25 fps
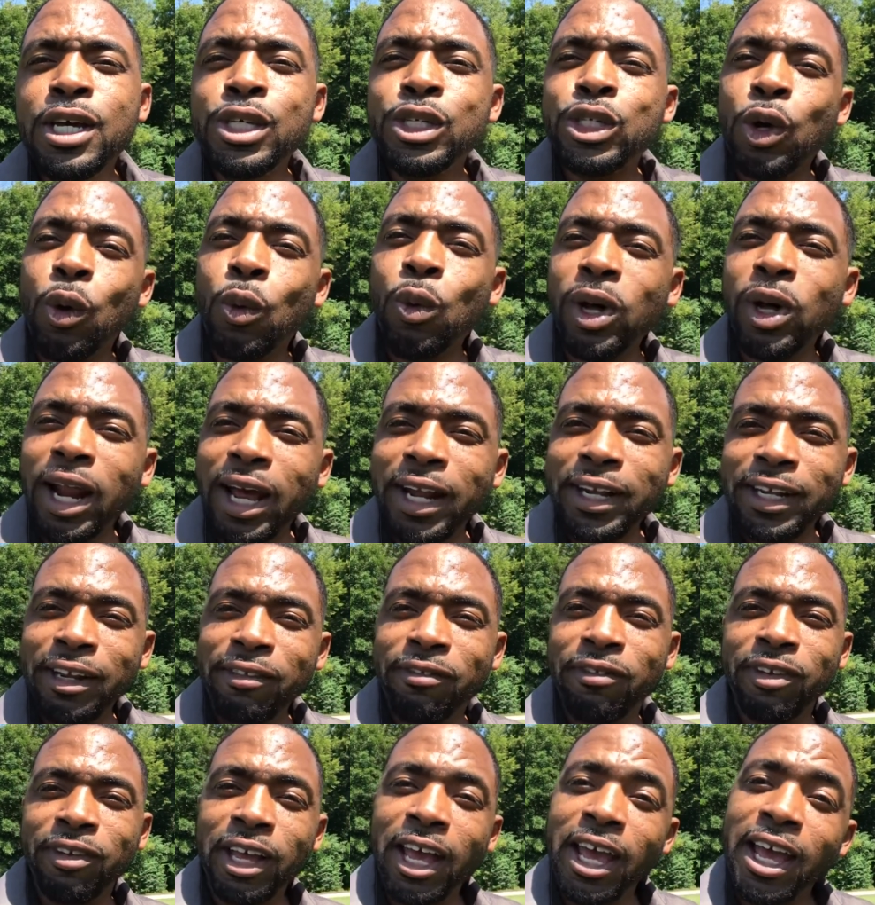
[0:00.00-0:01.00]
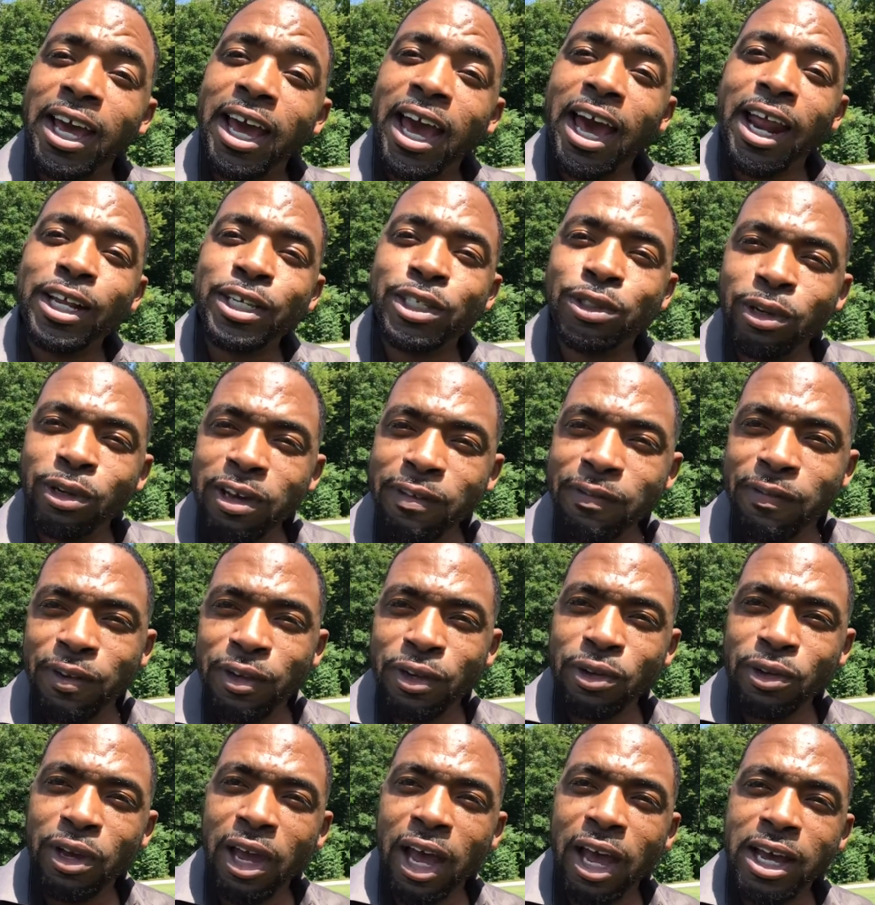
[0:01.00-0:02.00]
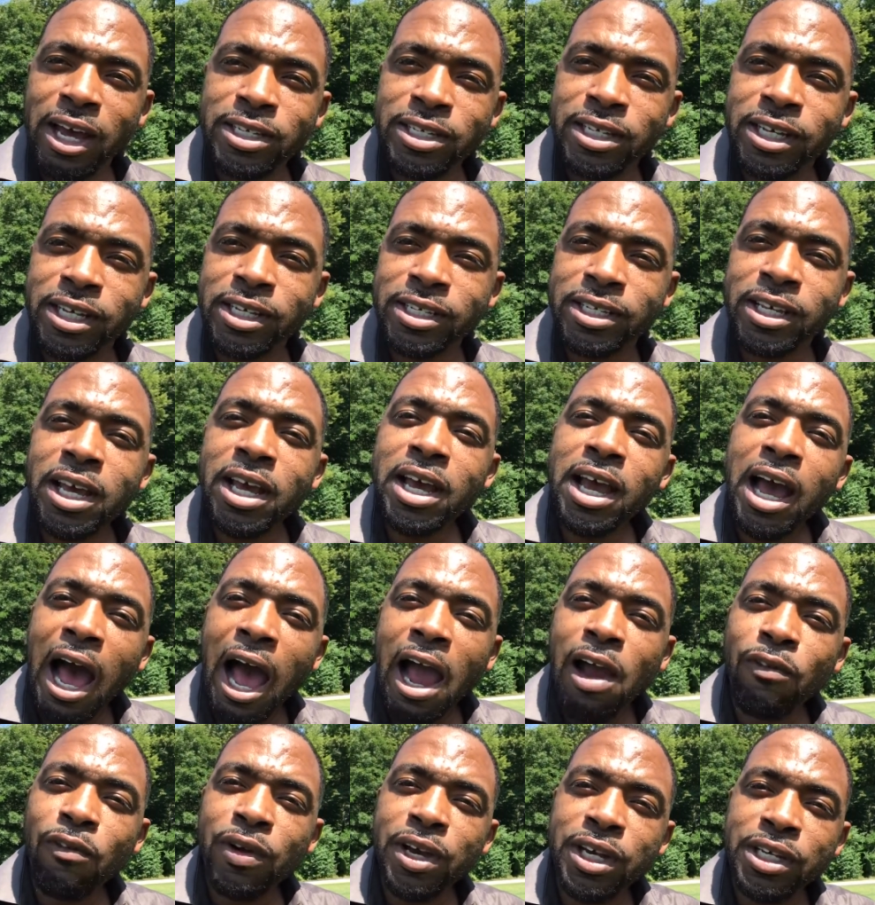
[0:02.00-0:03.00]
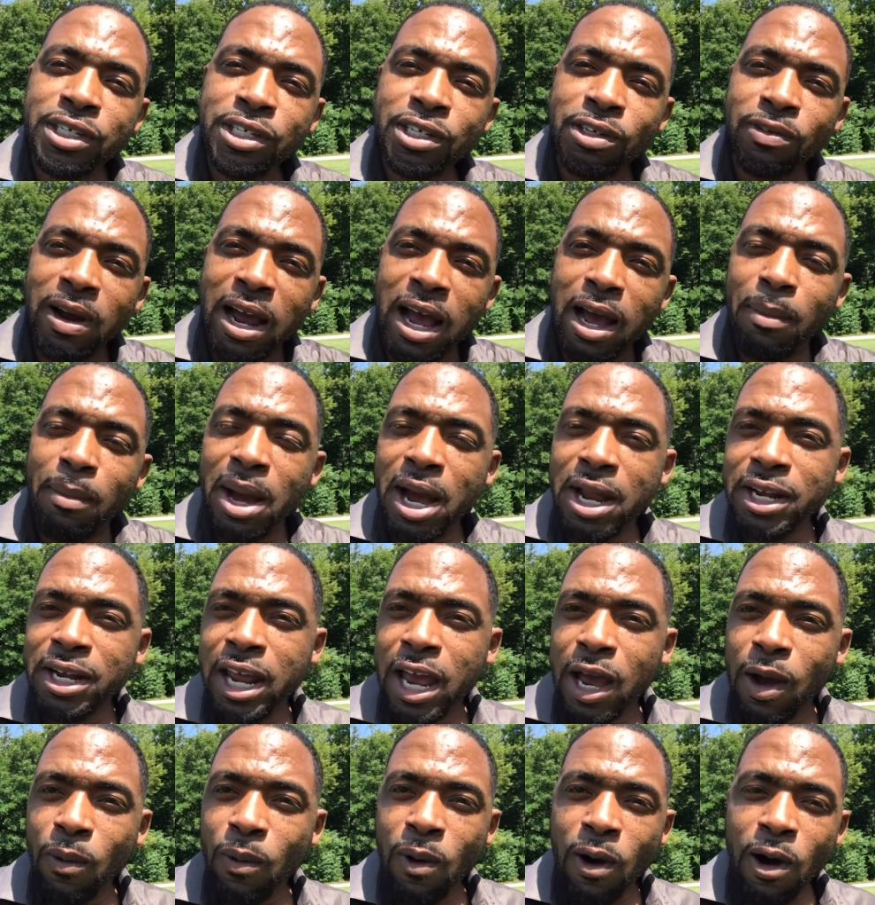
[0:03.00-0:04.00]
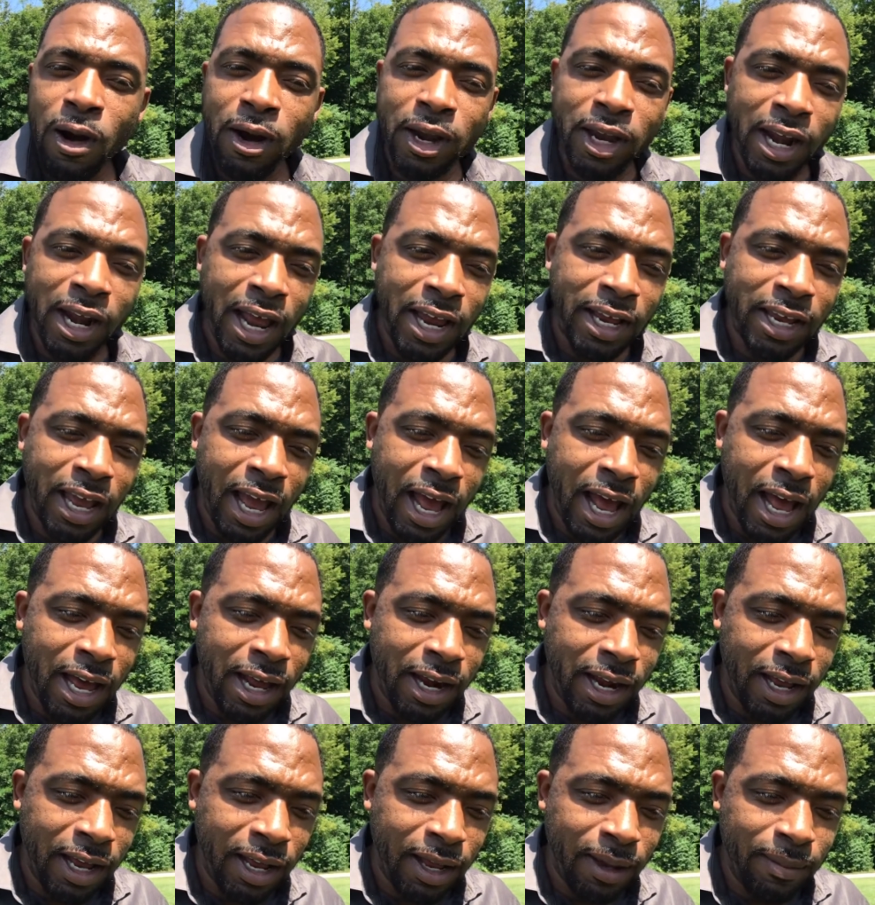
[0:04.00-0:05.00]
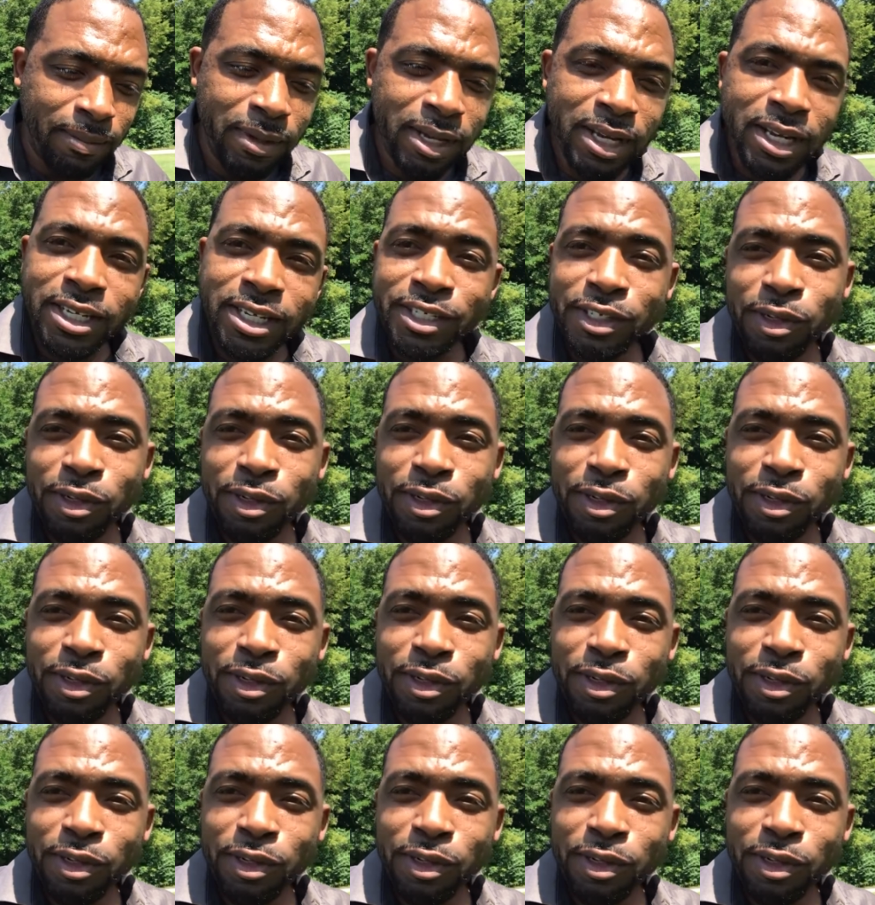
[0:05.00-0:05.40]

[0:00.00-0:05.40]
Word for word: So what I did for today, I got a treat for you guys, is I reached around my network and I got um,